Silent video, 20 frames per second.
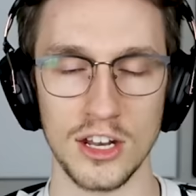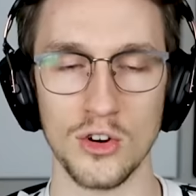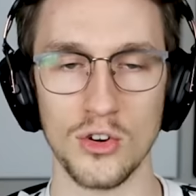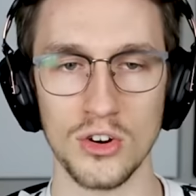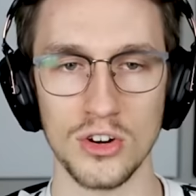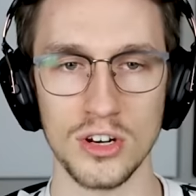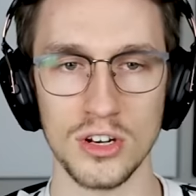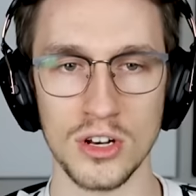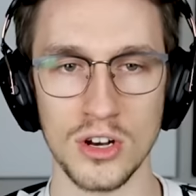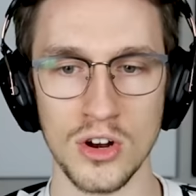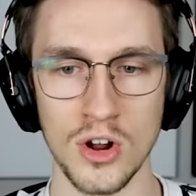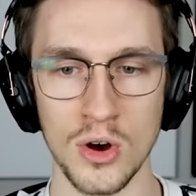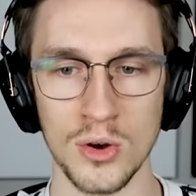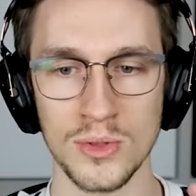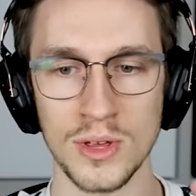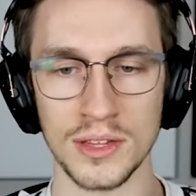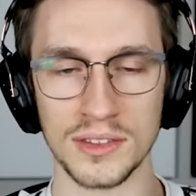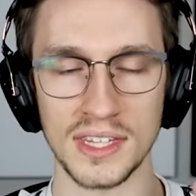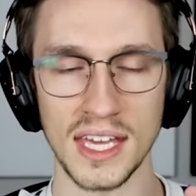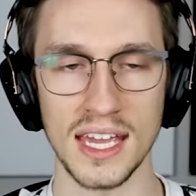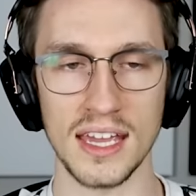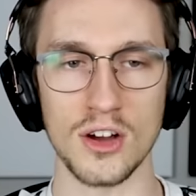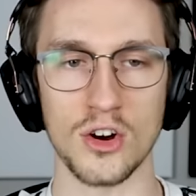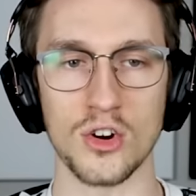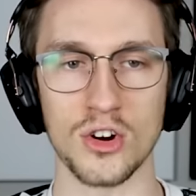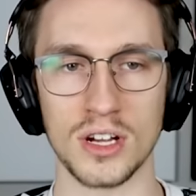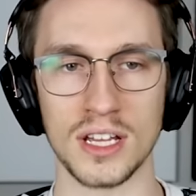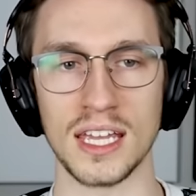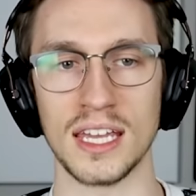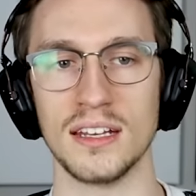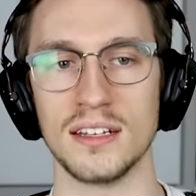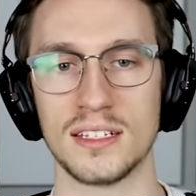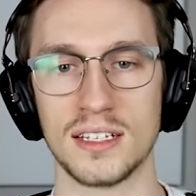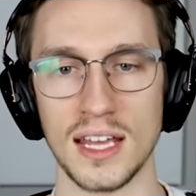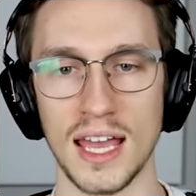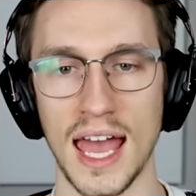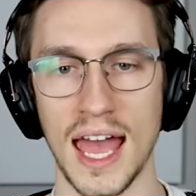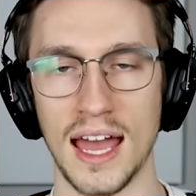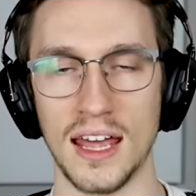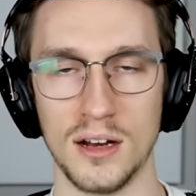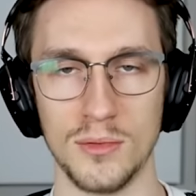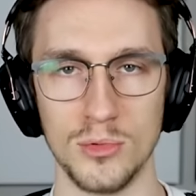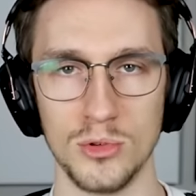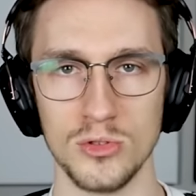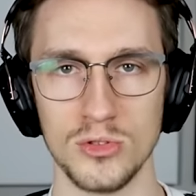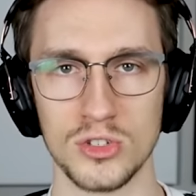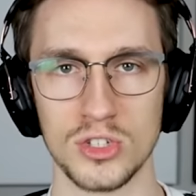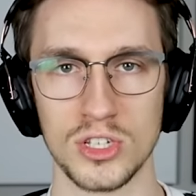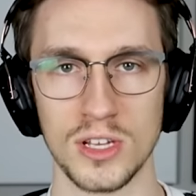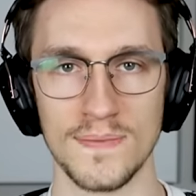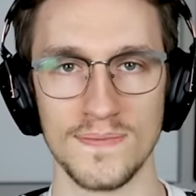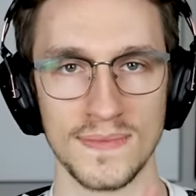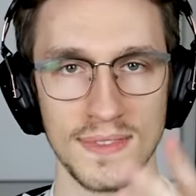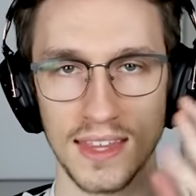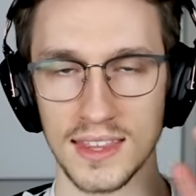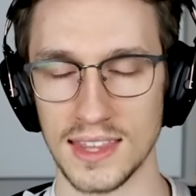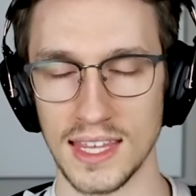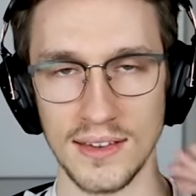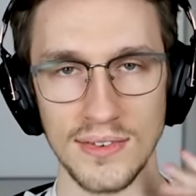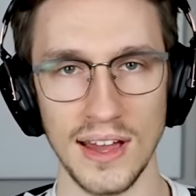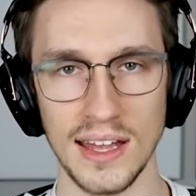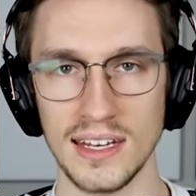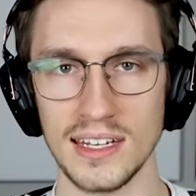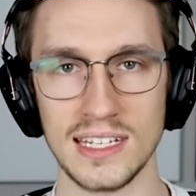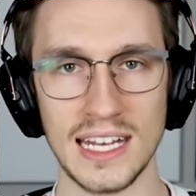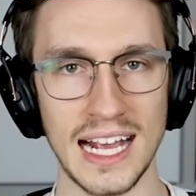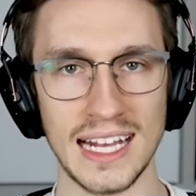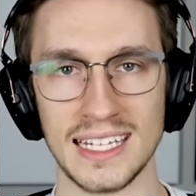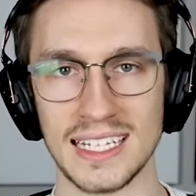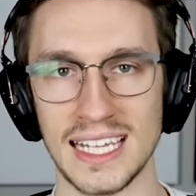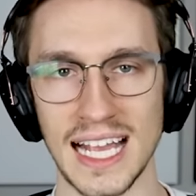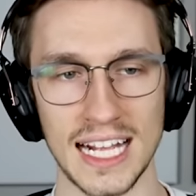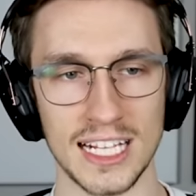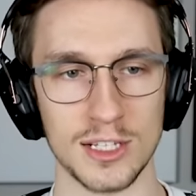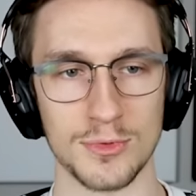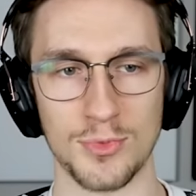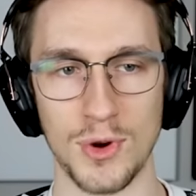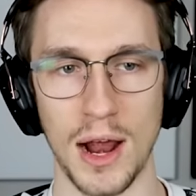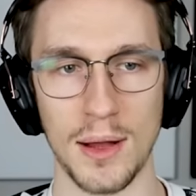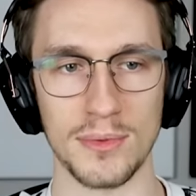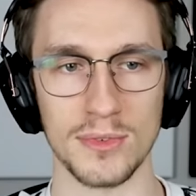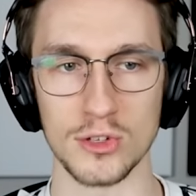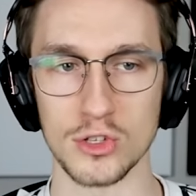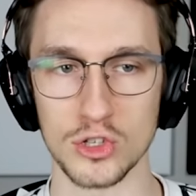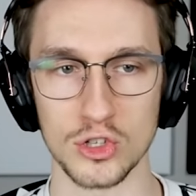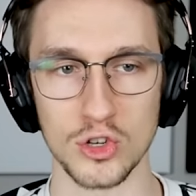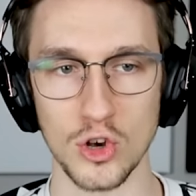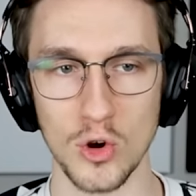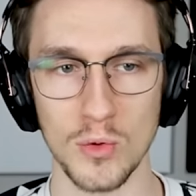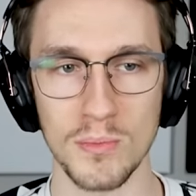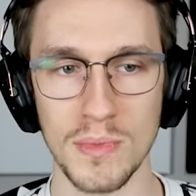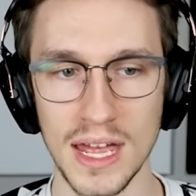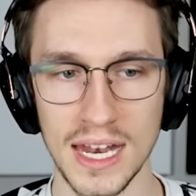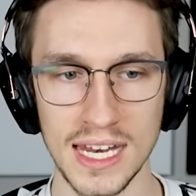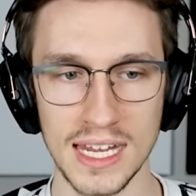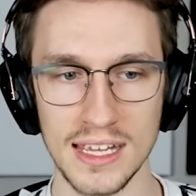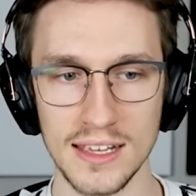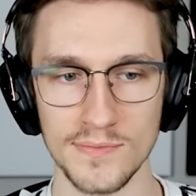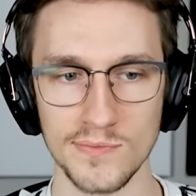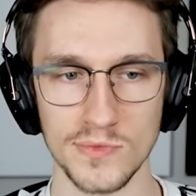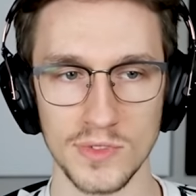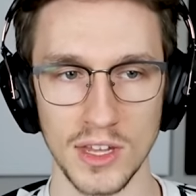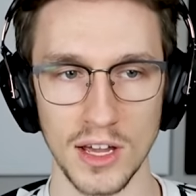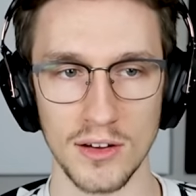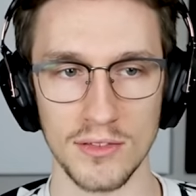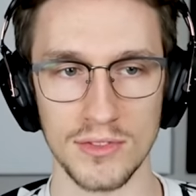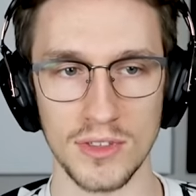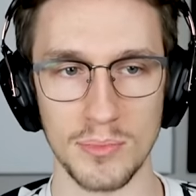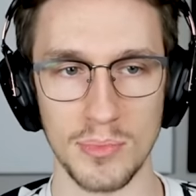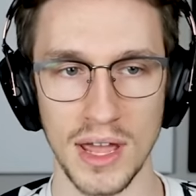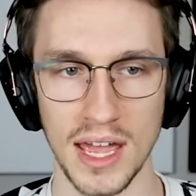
In order to know that they hook into animals, they've had to dissect probably so many of the